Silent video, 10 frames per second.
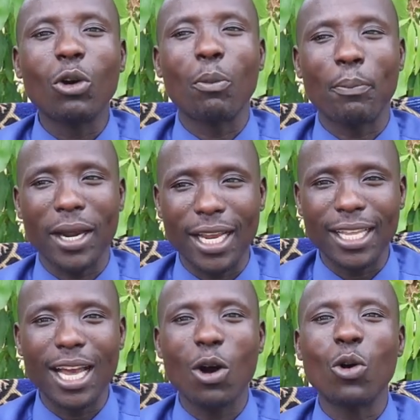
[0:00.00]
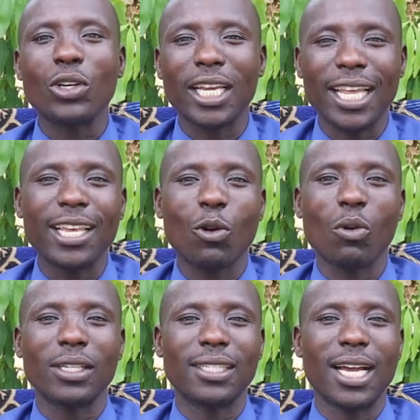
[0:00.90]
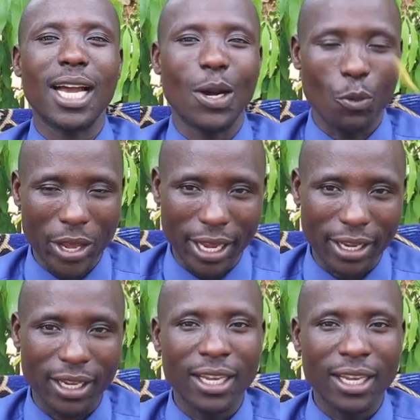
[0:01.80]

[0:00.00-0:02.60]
Oparanya on Kenya Kwanza wing.